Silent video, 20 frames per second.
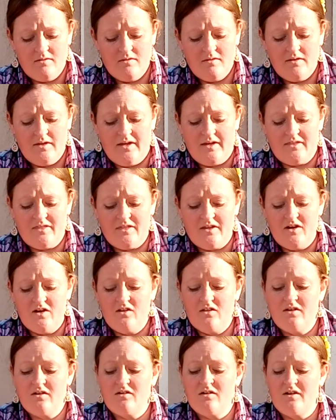Like they're
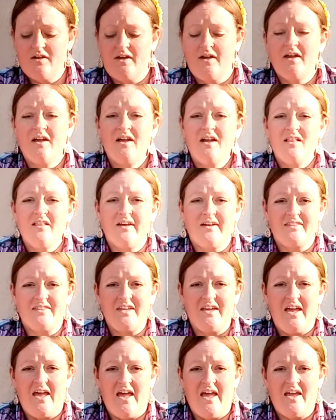literally like the
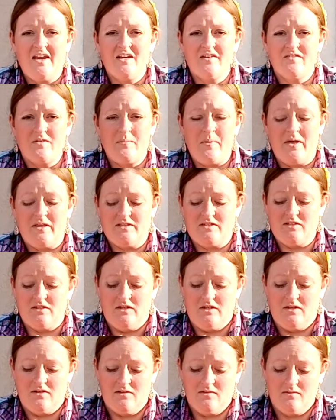end of a
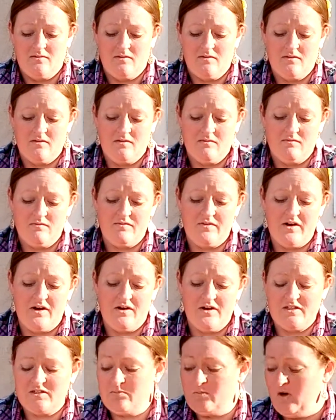pencil. Very
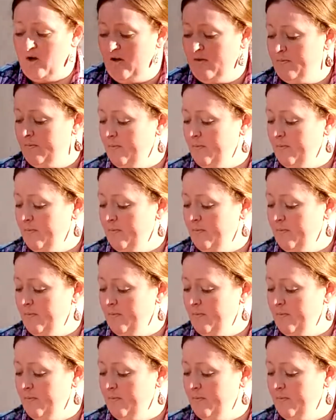small.